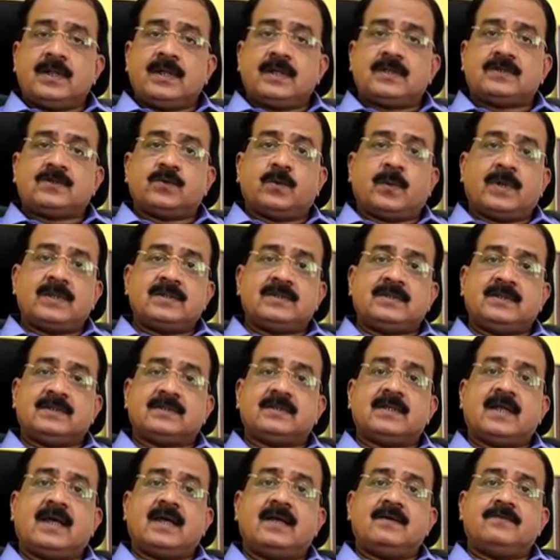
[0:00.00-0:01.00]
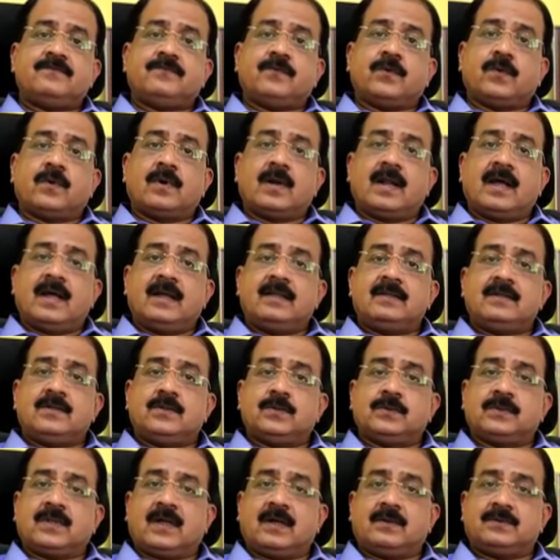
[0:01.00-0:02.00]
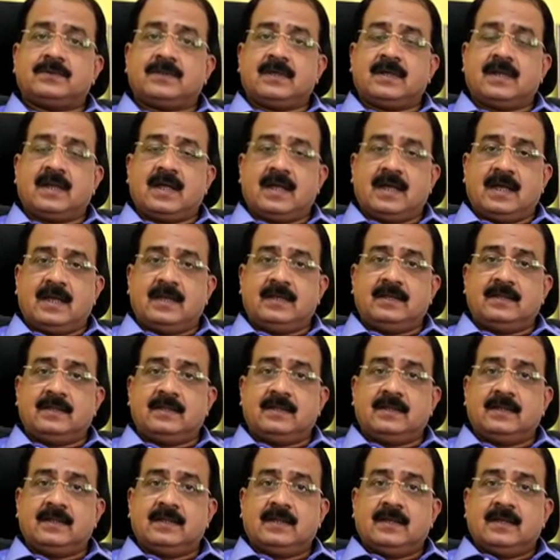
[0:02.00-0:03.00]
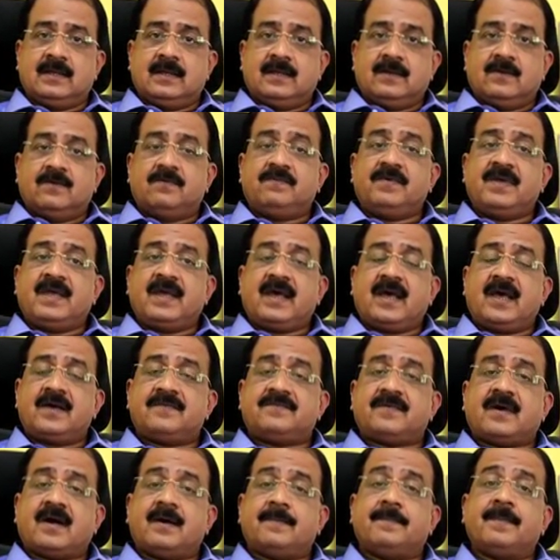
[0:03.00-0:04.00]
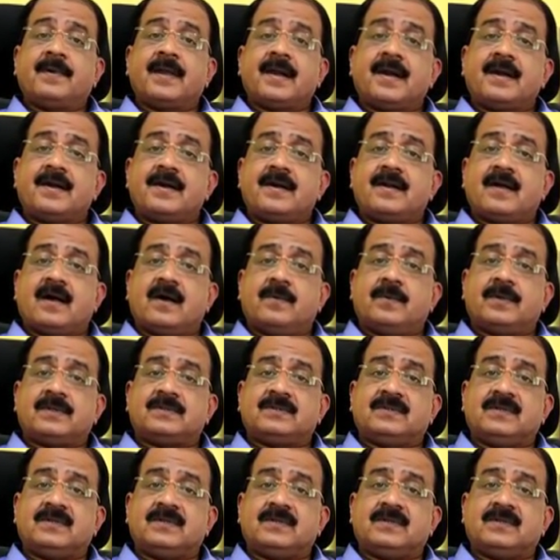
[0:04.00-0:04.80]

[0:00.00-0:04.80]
TS 16949 2009, we have upgraded our